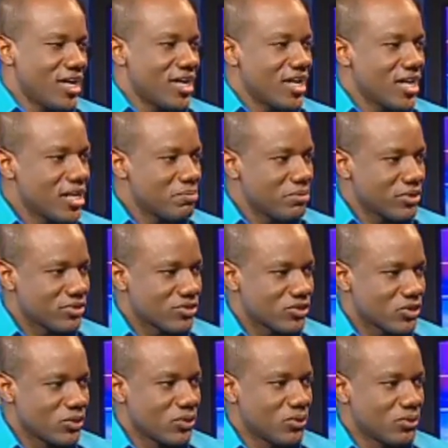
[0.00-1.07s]
Help us
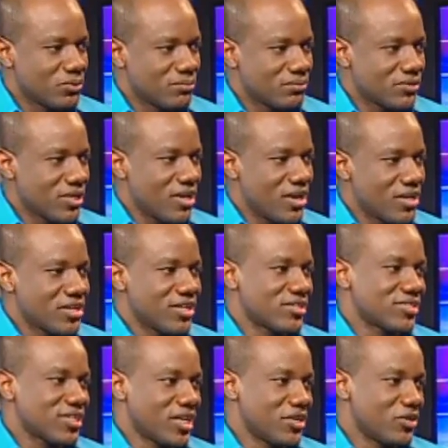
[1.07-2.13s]
to
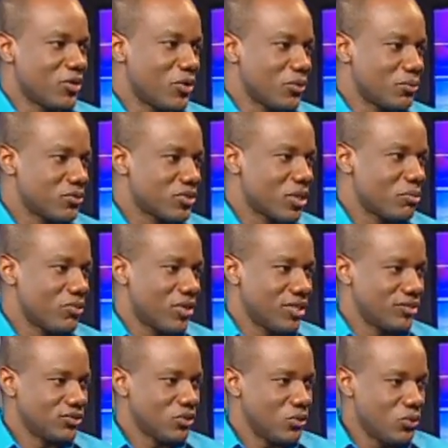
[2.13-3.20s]
understand how
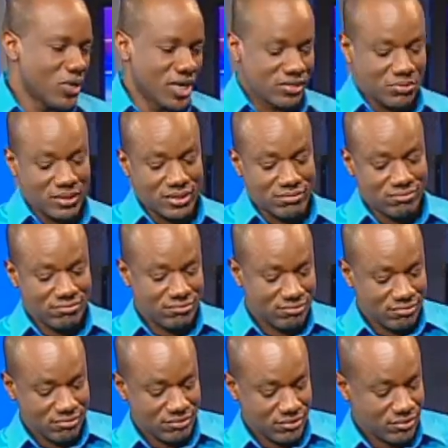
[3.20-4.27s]
someone who has been
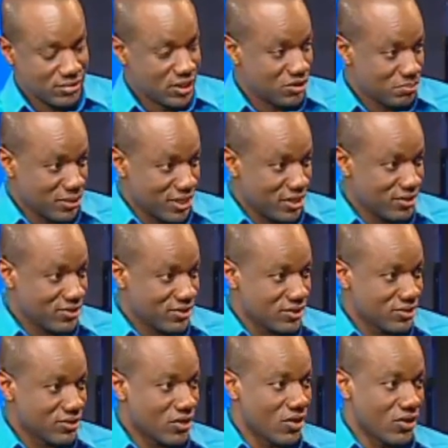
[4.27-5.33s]
displaced
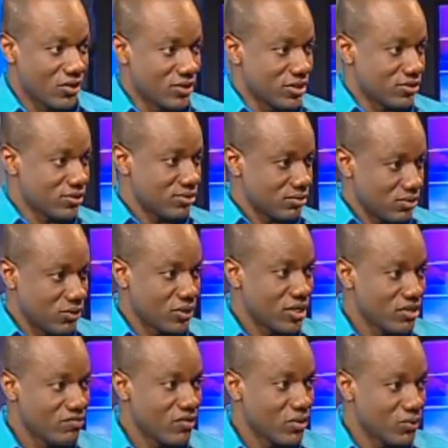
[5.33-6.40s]
or is
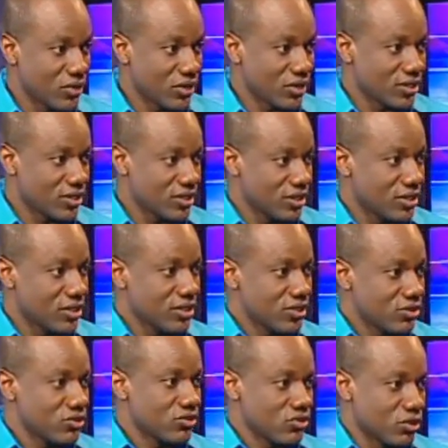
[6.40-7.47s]
looking for work
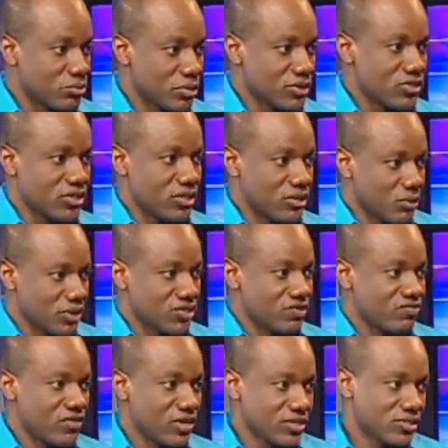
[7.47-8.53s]
should proceed. What's the
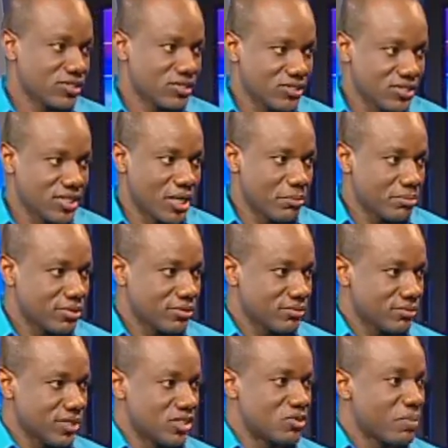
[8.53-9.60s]
first step
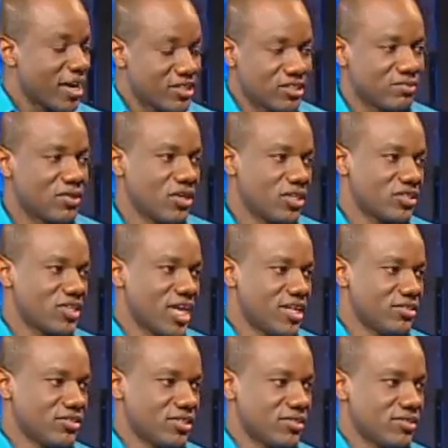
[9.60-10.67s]
in spite of all the
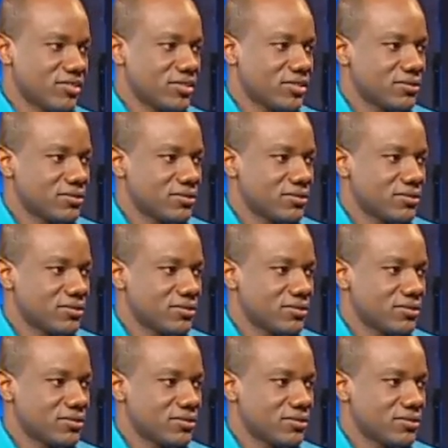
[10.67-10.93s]
challenges?